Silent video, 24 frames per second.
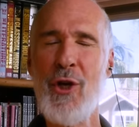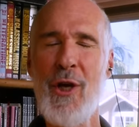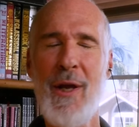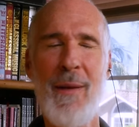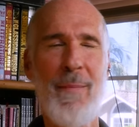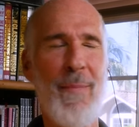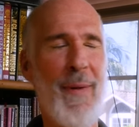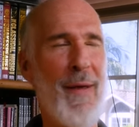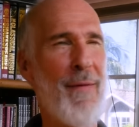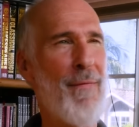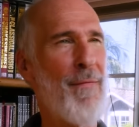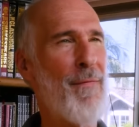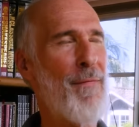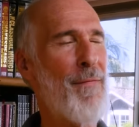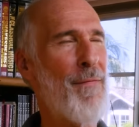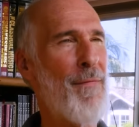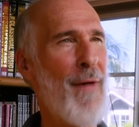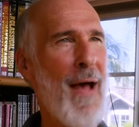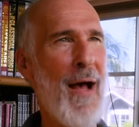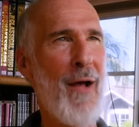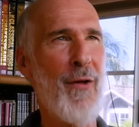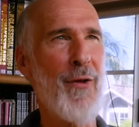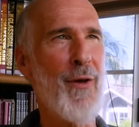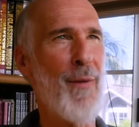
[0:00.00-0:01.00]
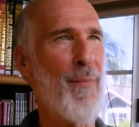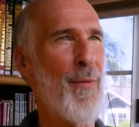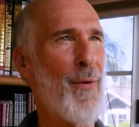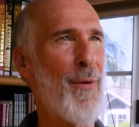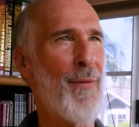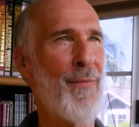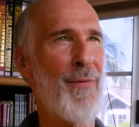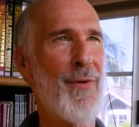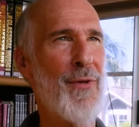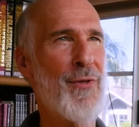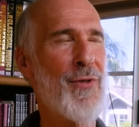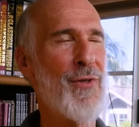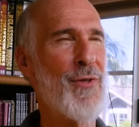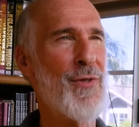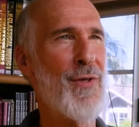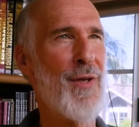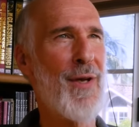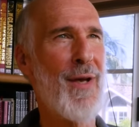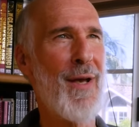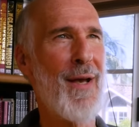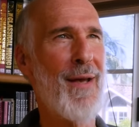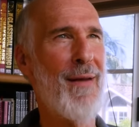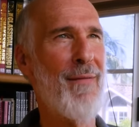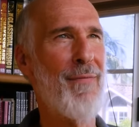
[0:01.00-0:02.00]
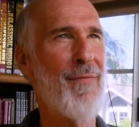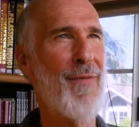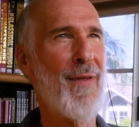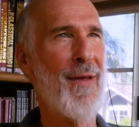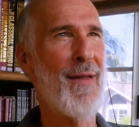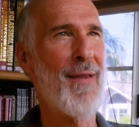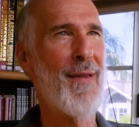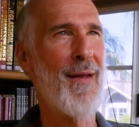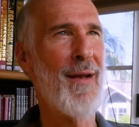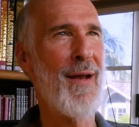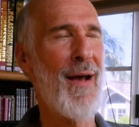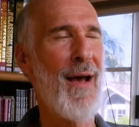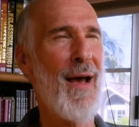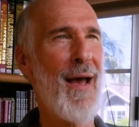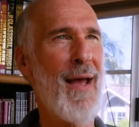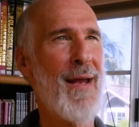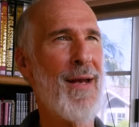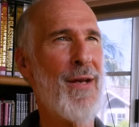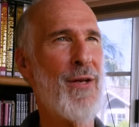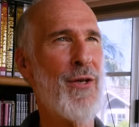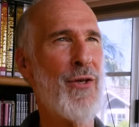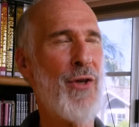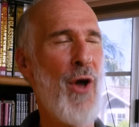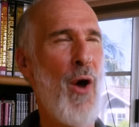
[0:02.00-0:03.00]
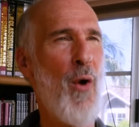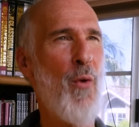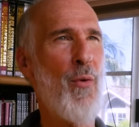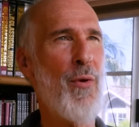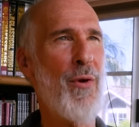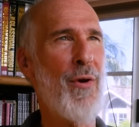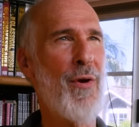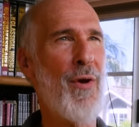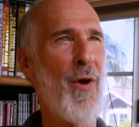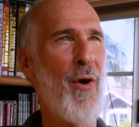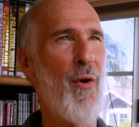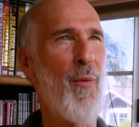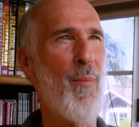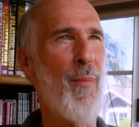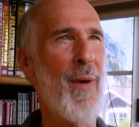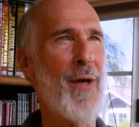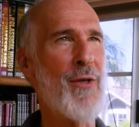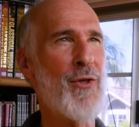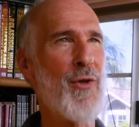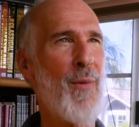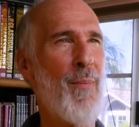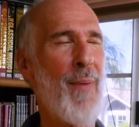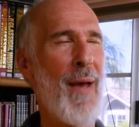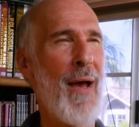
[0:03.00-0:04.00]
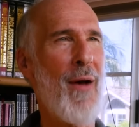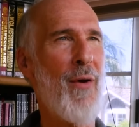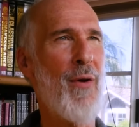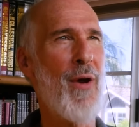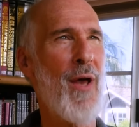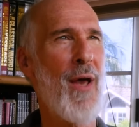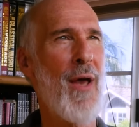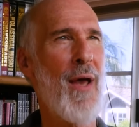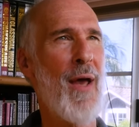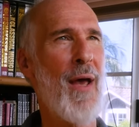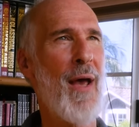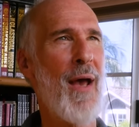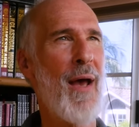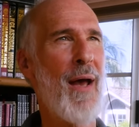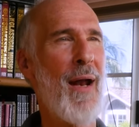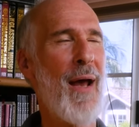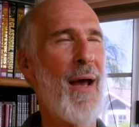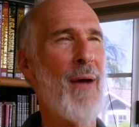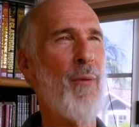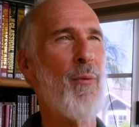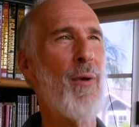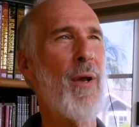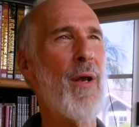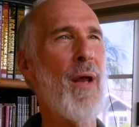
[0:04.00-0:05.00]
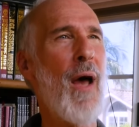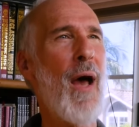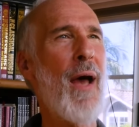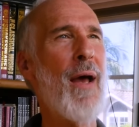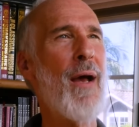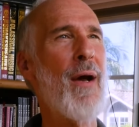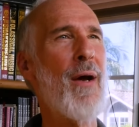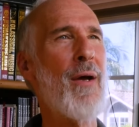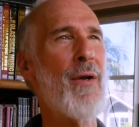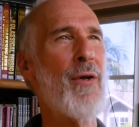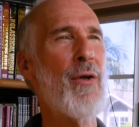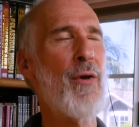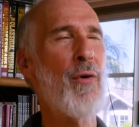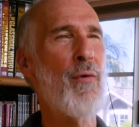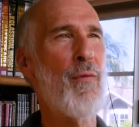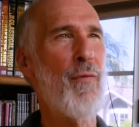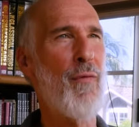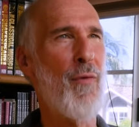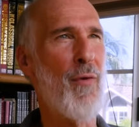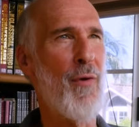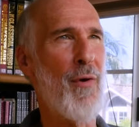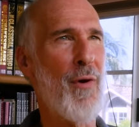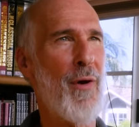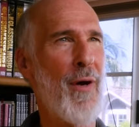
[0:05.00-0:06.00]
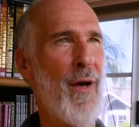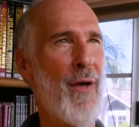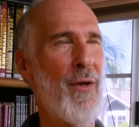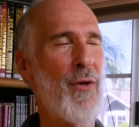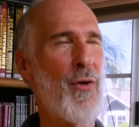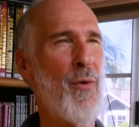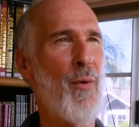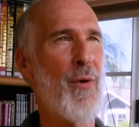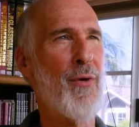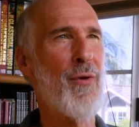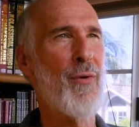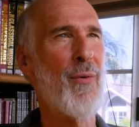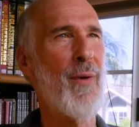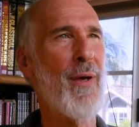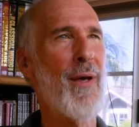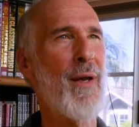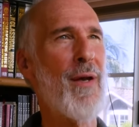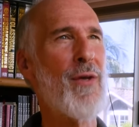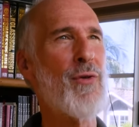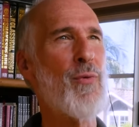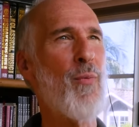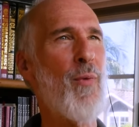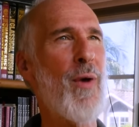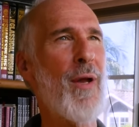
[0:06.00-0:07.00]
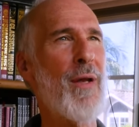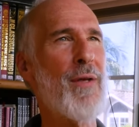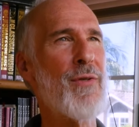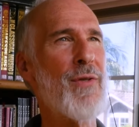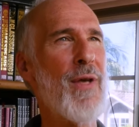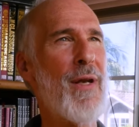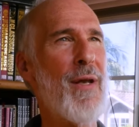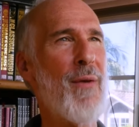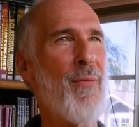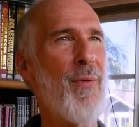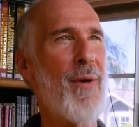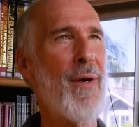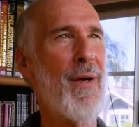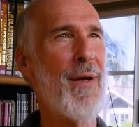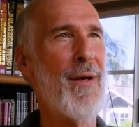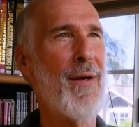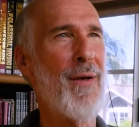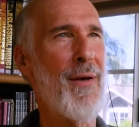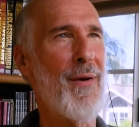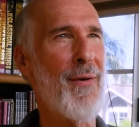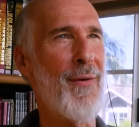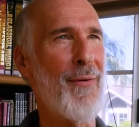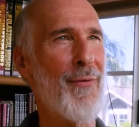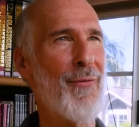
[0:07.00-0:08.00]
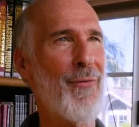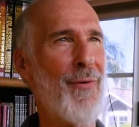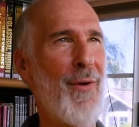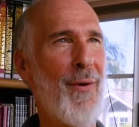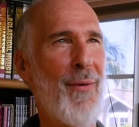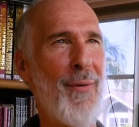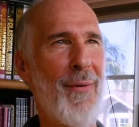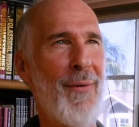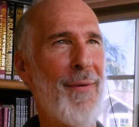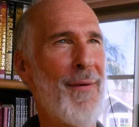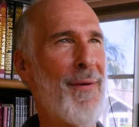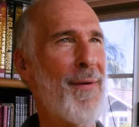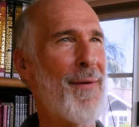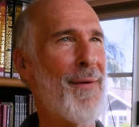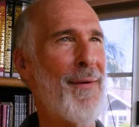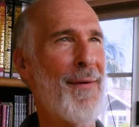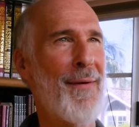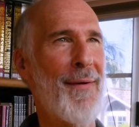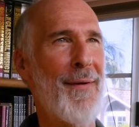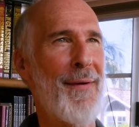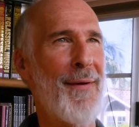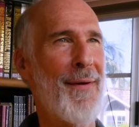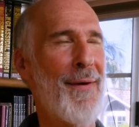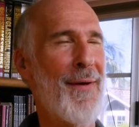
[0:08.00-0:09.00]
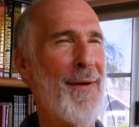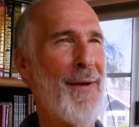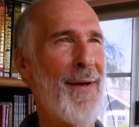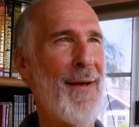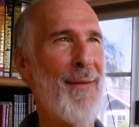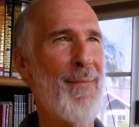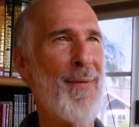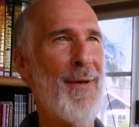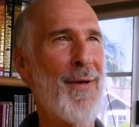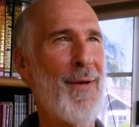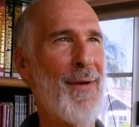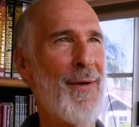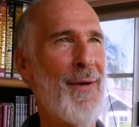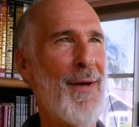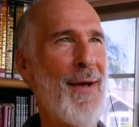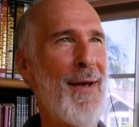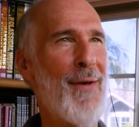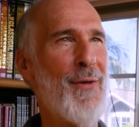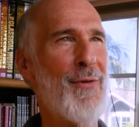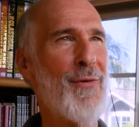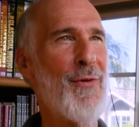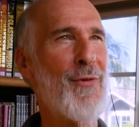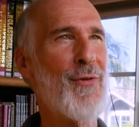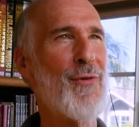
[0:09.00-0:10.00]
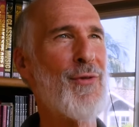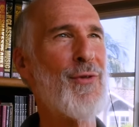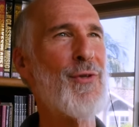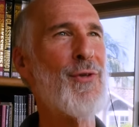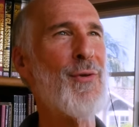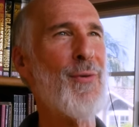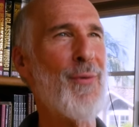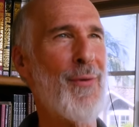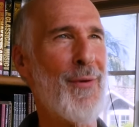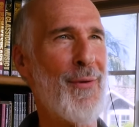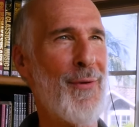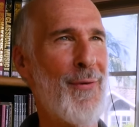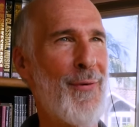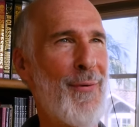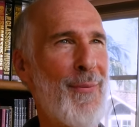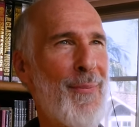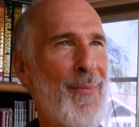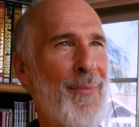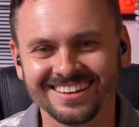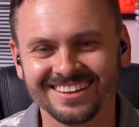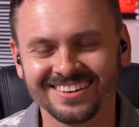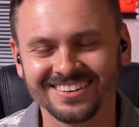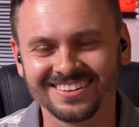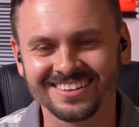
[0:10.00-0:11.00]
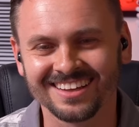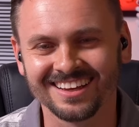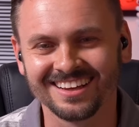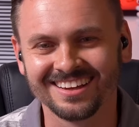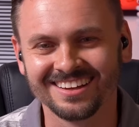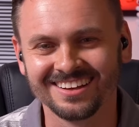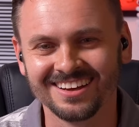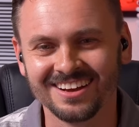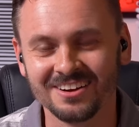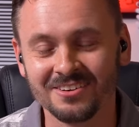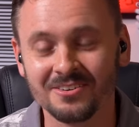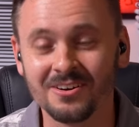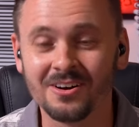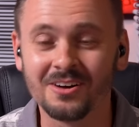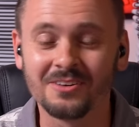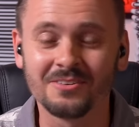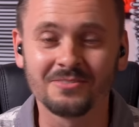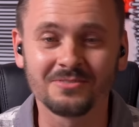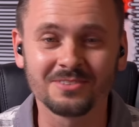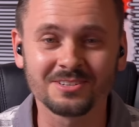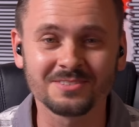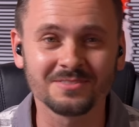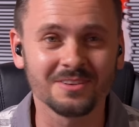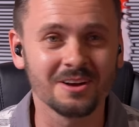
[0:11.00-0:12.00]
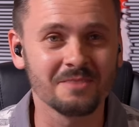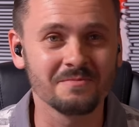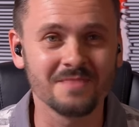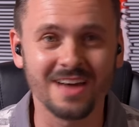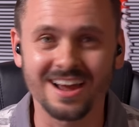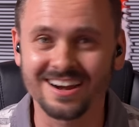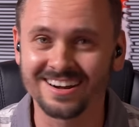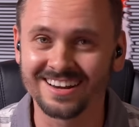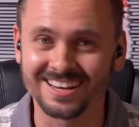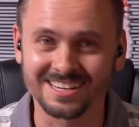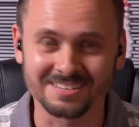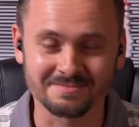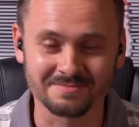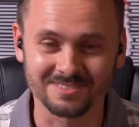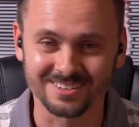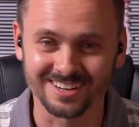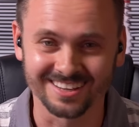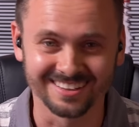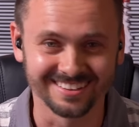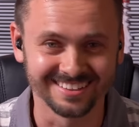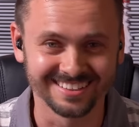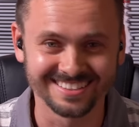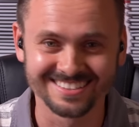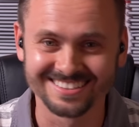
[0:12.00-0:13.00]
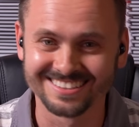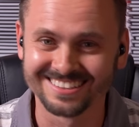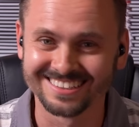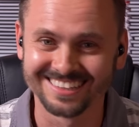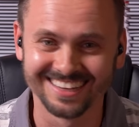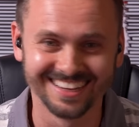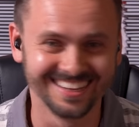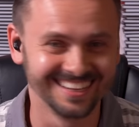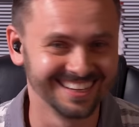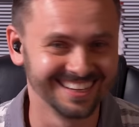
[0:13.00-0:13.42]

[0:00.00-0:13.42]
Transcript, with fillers: can be valuable. This yeah. is the kind of thing that I don't know much about, and I rely on you for, and you are doing it as well as anyone I know. So I'm here as a student. Okay. Well, first of all, I'm not an expert on this.